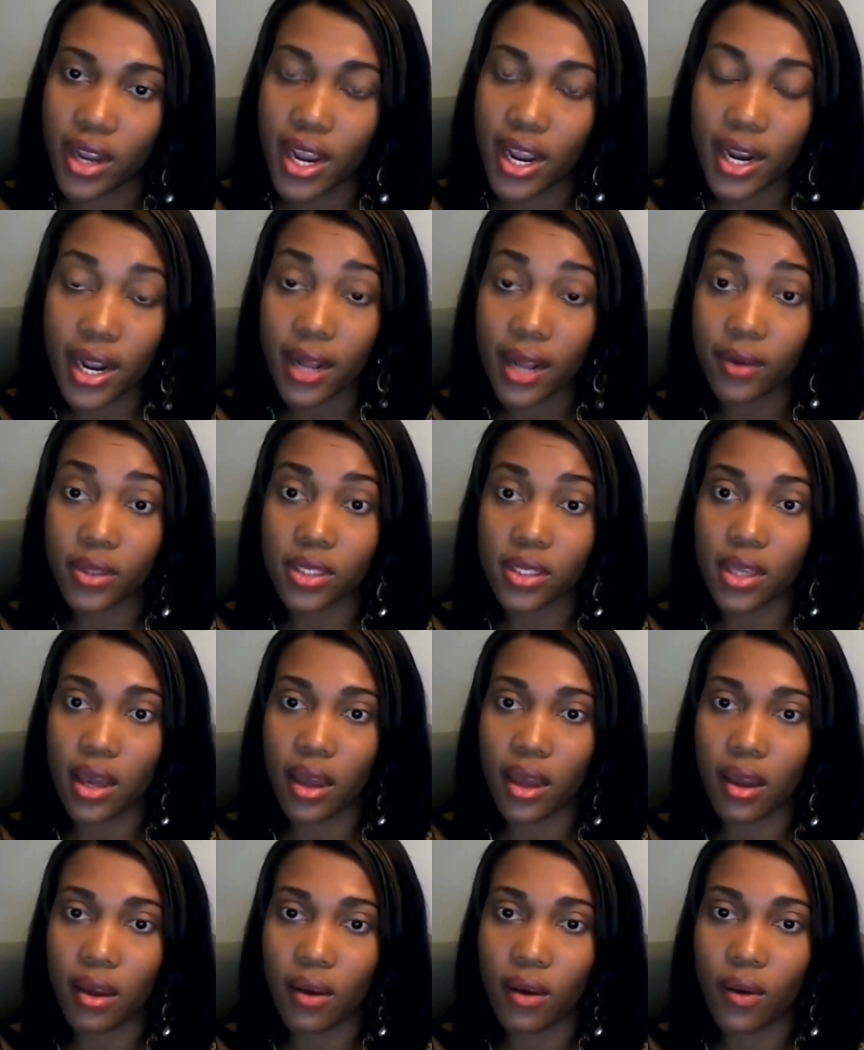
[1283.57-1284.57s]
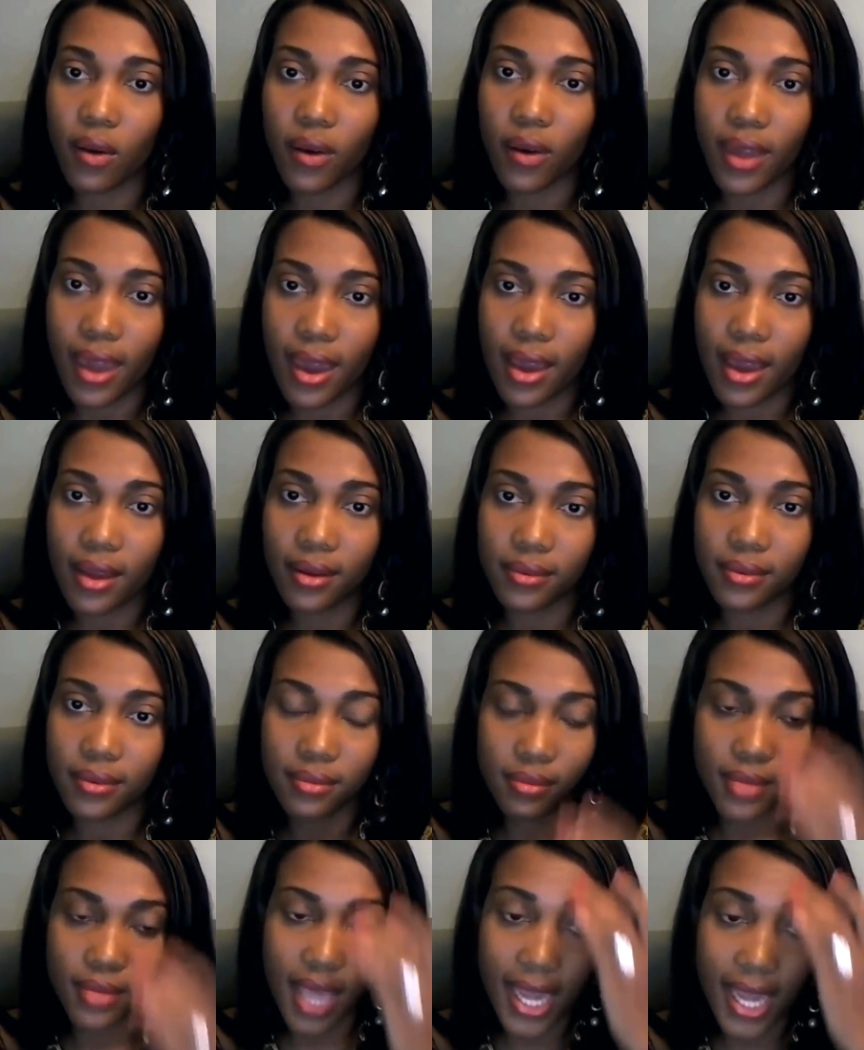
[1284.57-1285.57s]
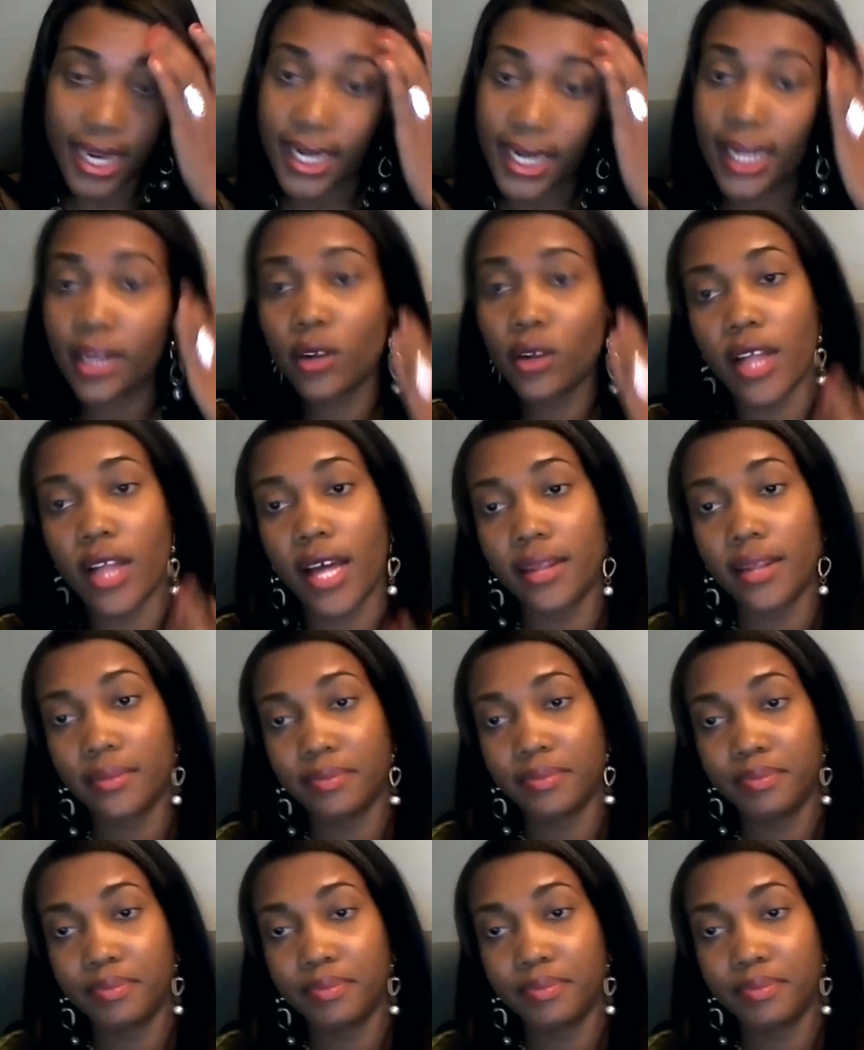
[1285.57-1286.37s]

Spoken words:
And I was like, okay, I didn't know that.